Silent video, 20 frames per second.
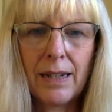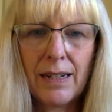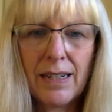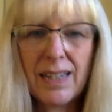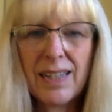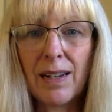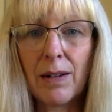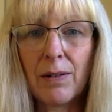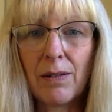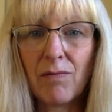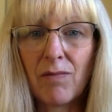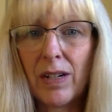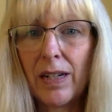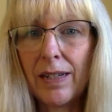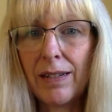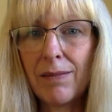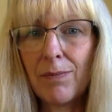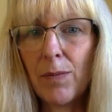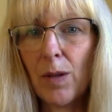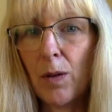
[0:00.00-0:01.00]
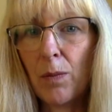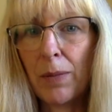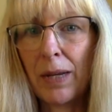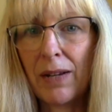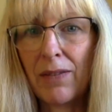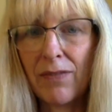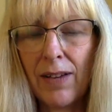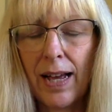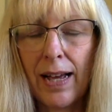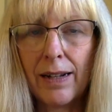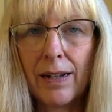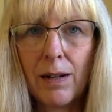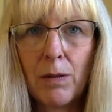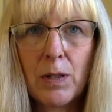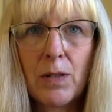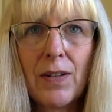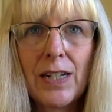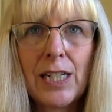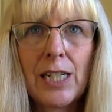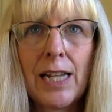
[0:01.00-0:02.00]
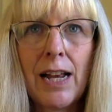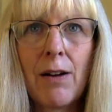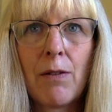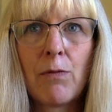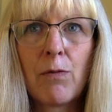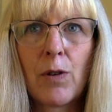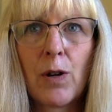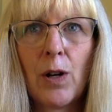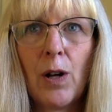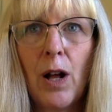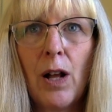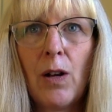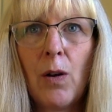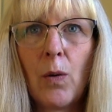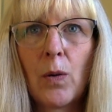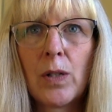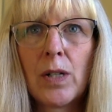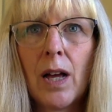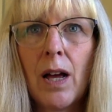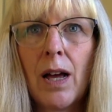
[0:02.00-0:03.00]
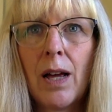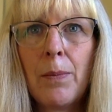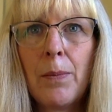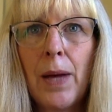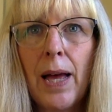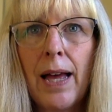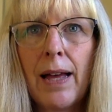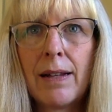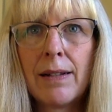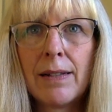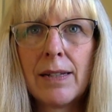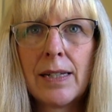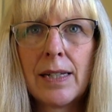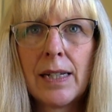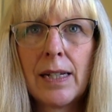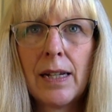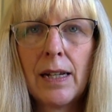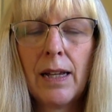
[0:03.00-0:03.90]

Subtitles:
I'm not a big fan. I was a vegetarian for a long time, and